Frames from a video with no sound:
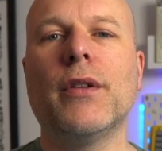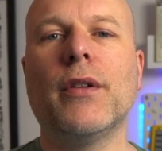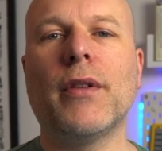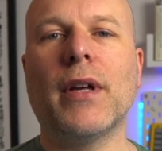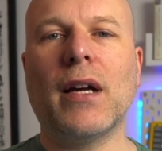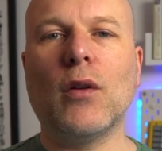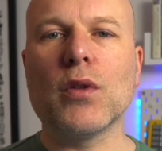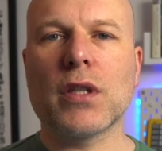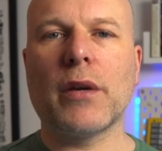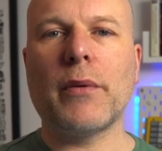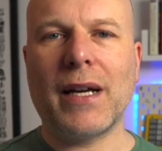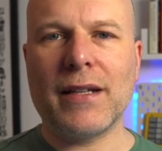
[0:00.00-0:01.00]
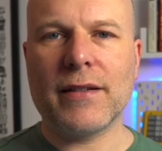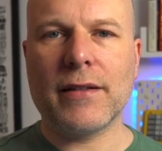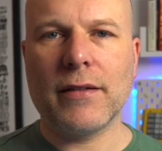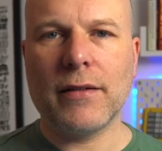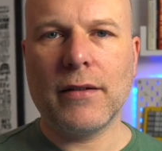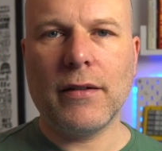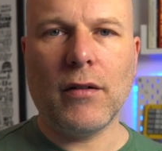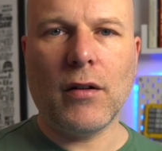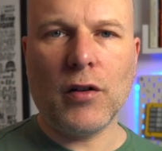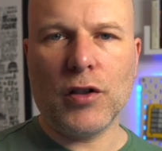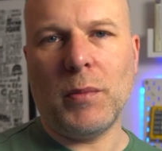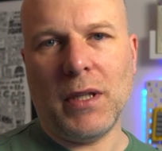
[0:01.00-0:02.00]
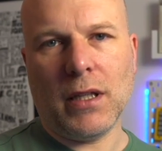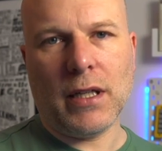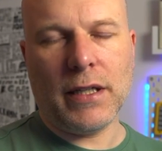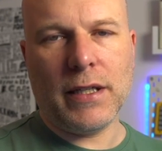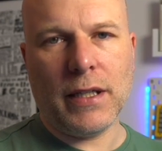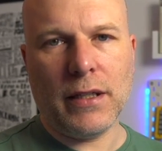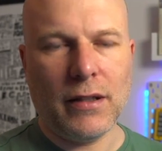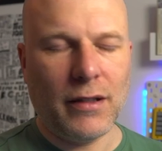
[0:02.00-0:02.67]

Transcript: that also has RGB lighting,